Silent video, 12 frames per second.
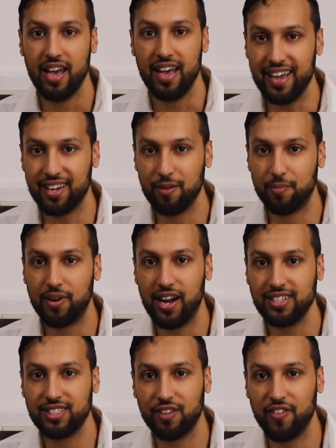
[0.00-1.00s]
It
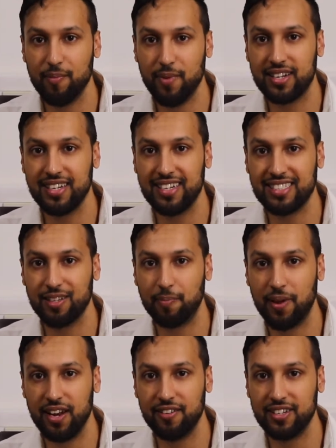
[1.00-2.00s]
comprises of a
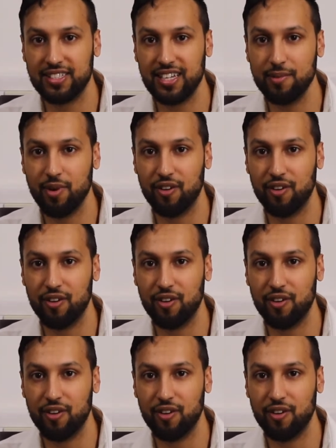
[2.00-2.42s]
multidisciplinary team